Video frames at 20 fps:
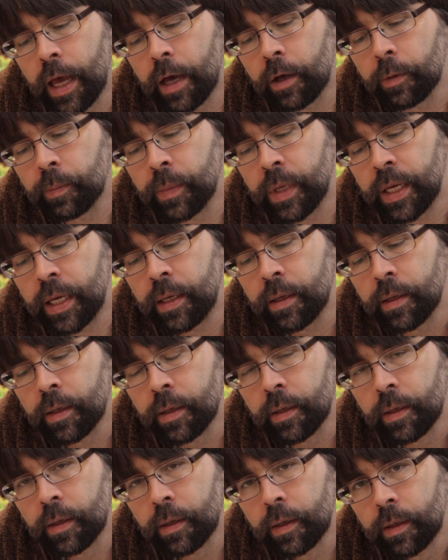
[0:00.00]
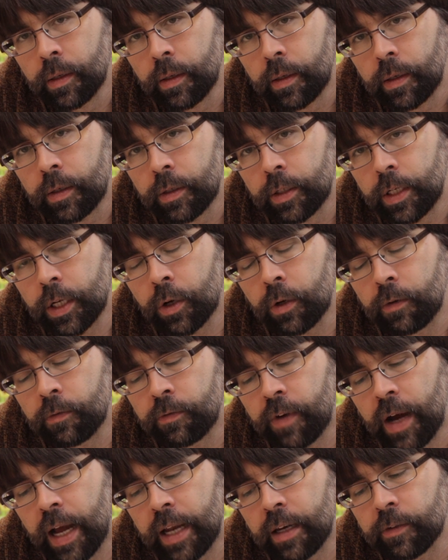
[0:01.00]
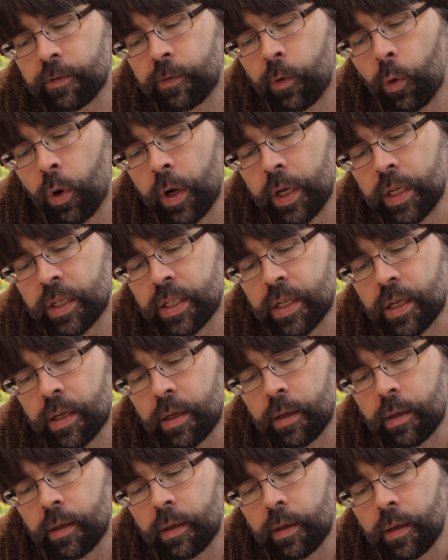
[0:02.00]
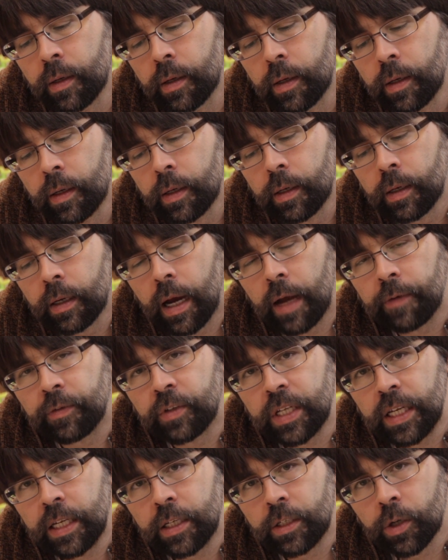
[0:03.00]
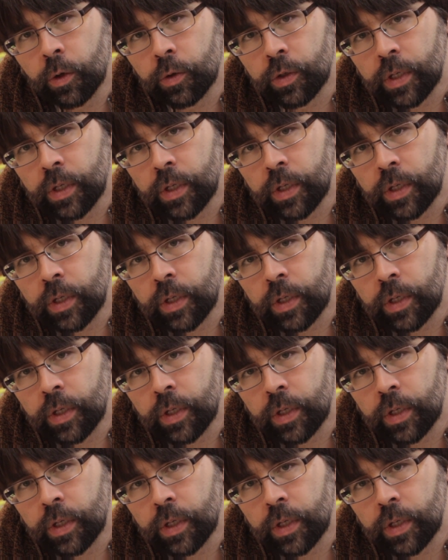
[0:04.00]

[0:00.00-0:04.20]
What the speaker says: "Help me!" She couldn't find her voice. "I've seen